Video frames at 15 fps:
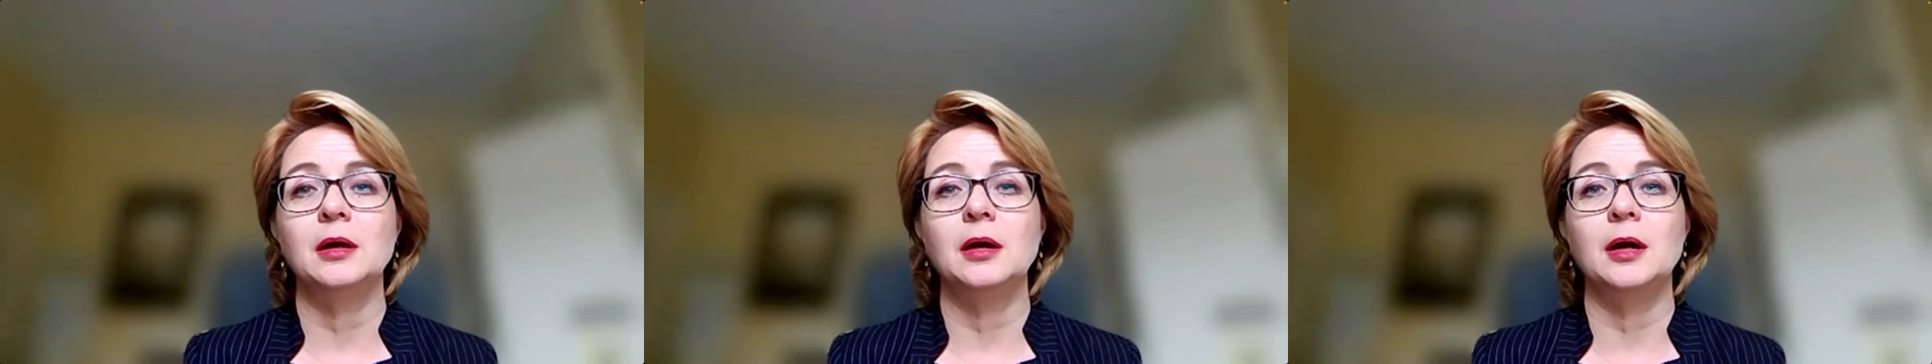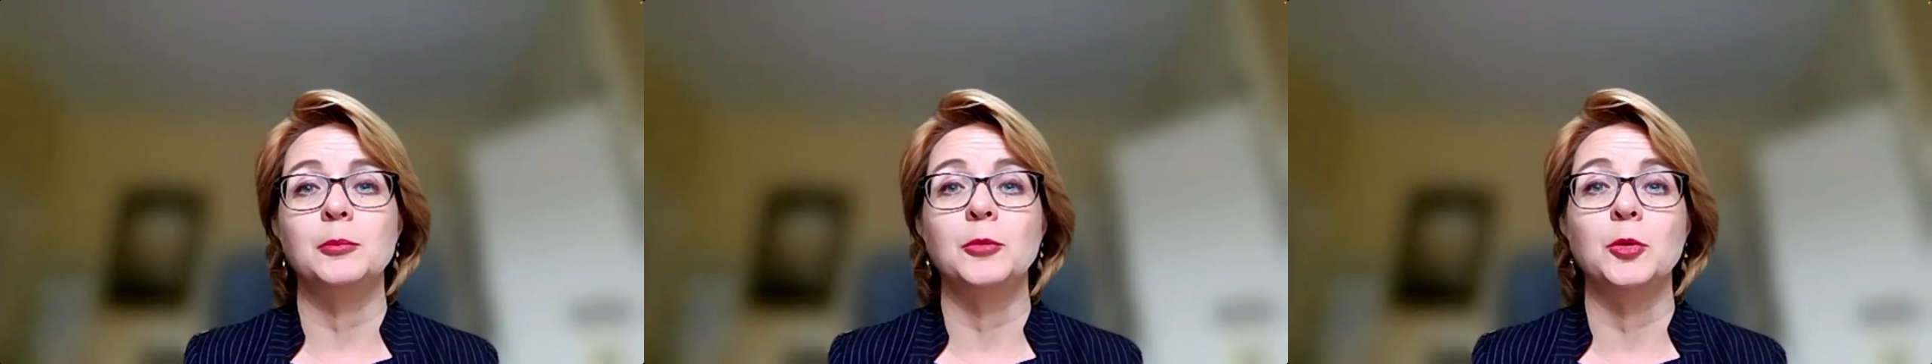
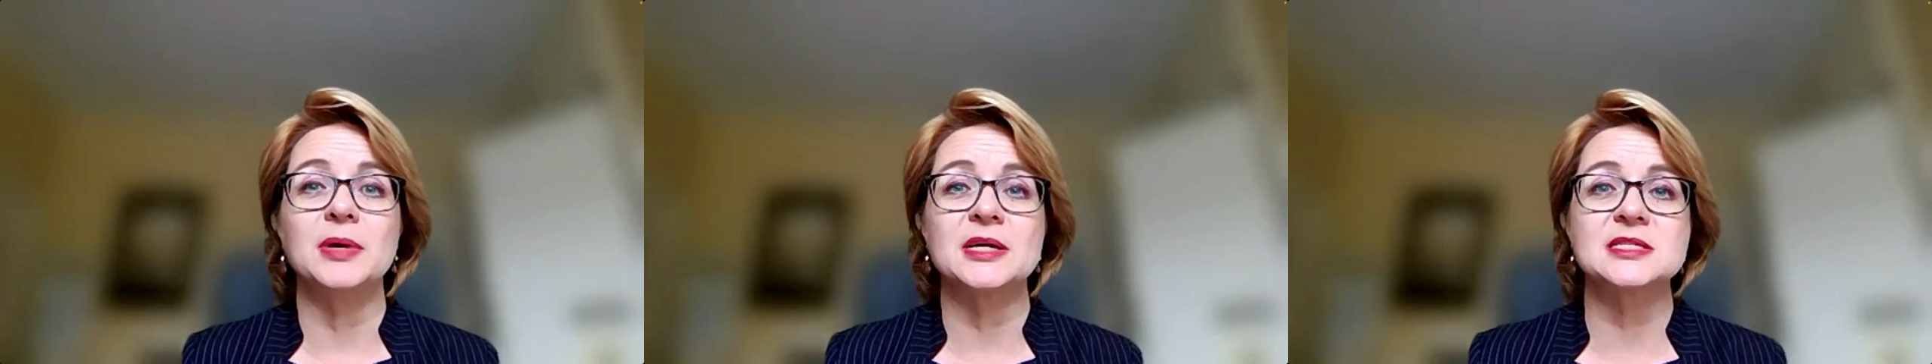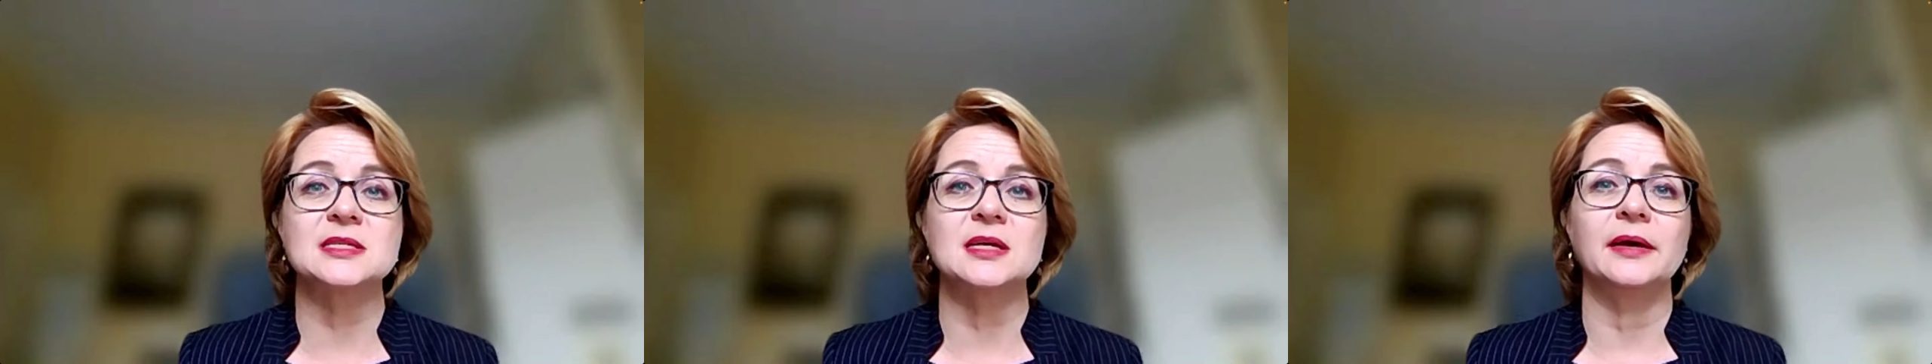
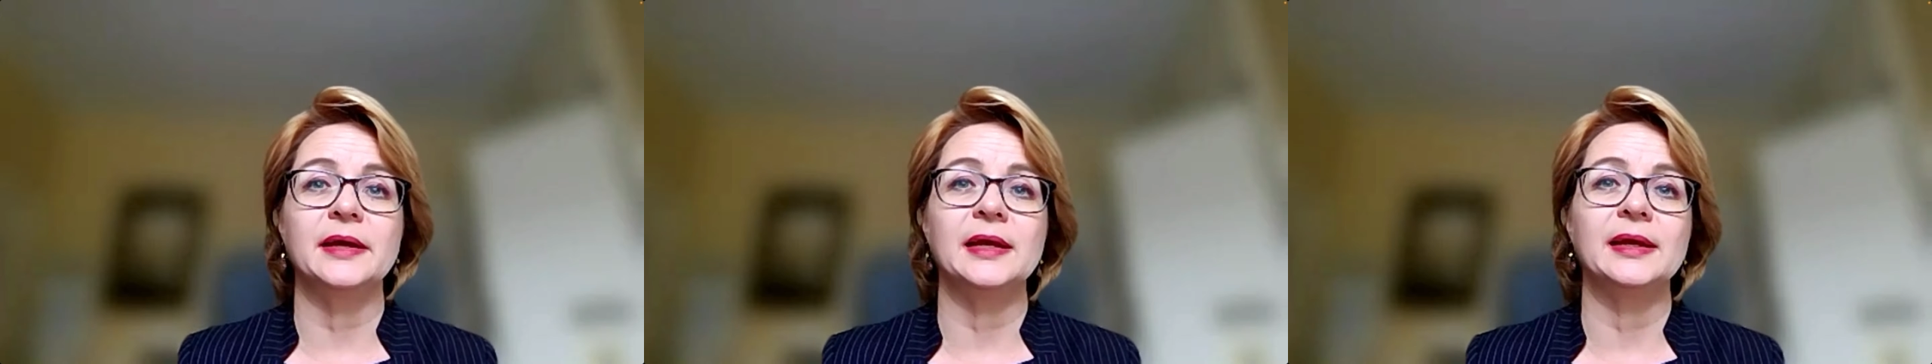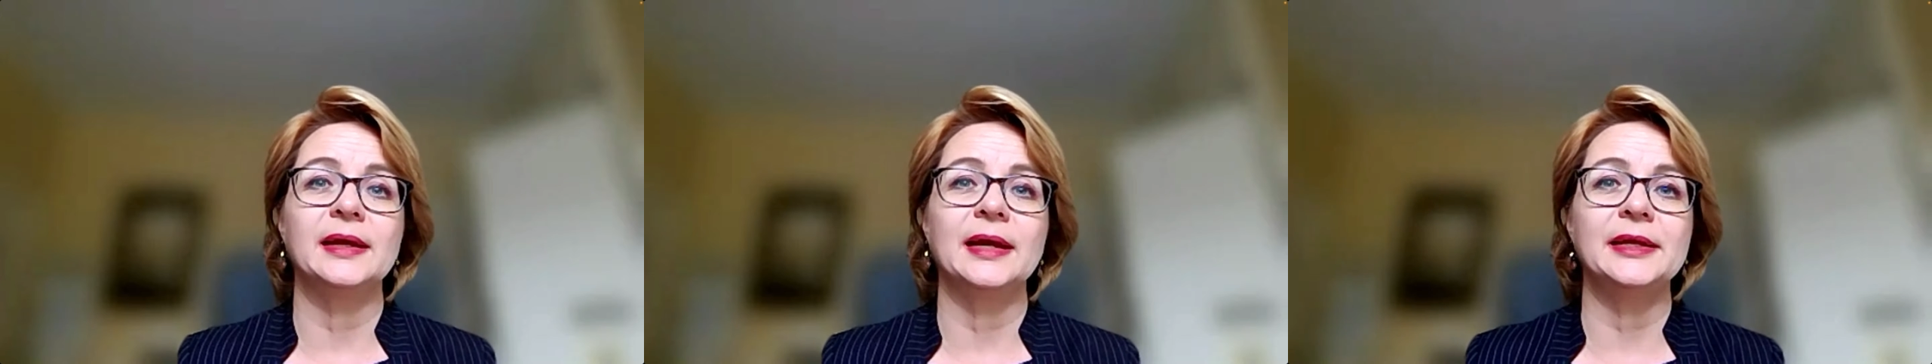Mombasa
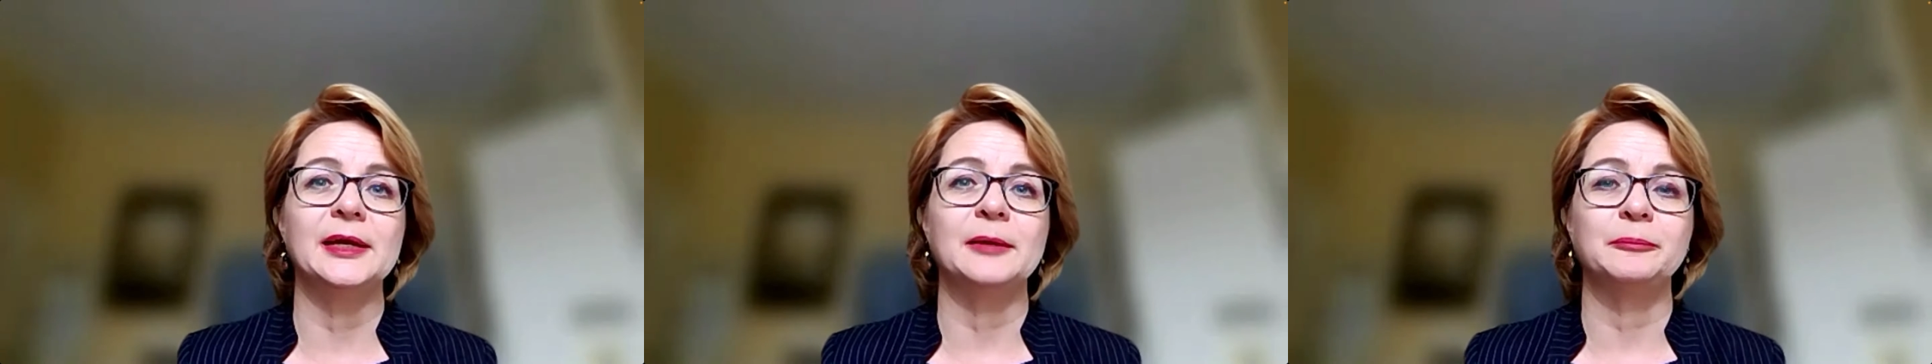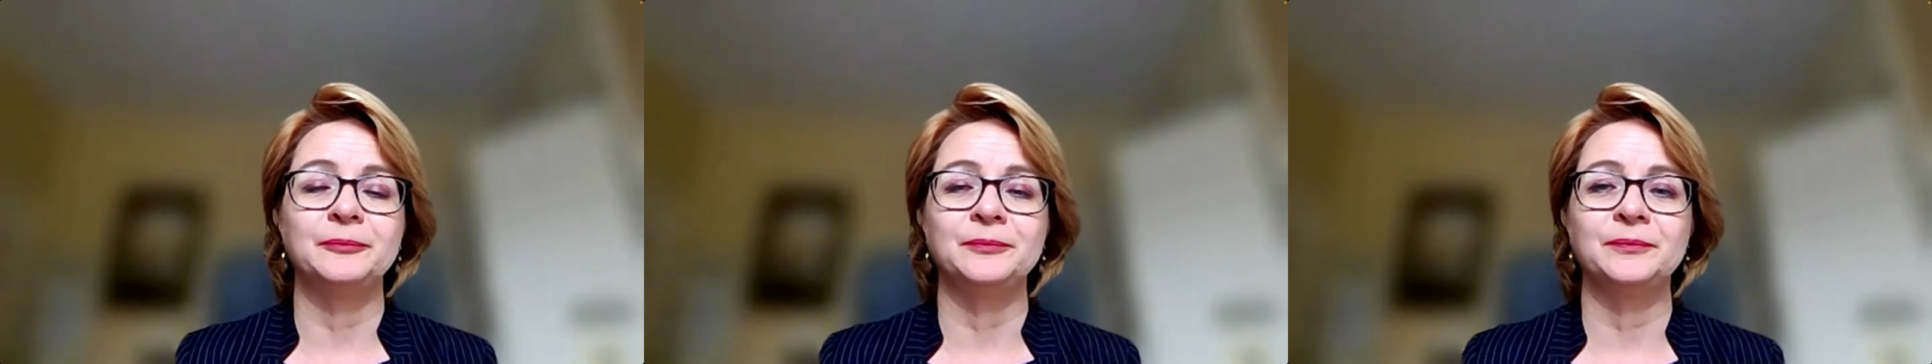in
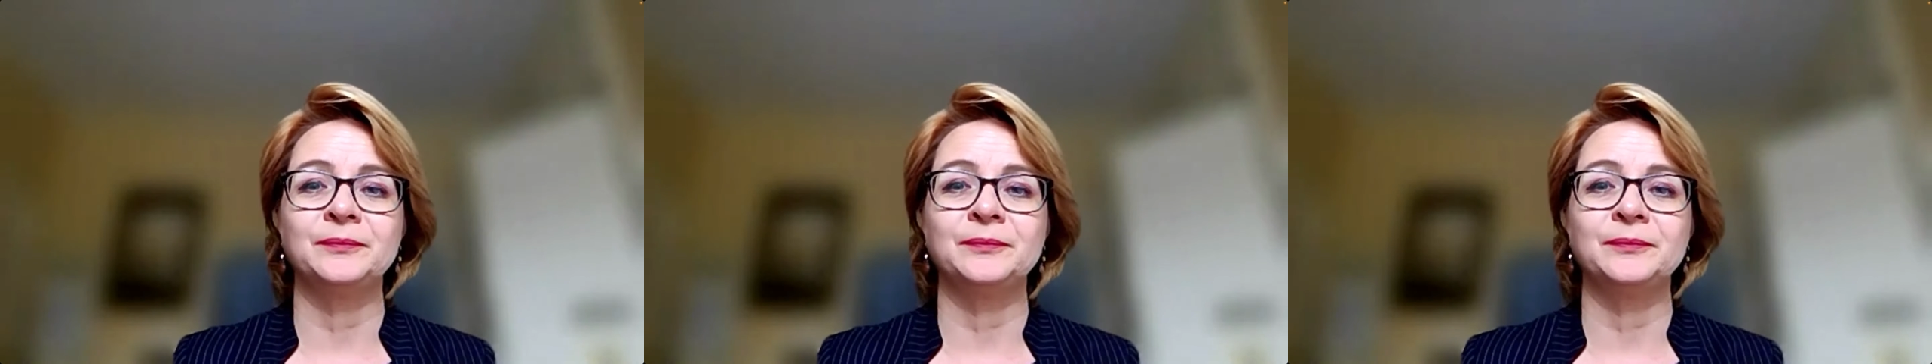Kenya.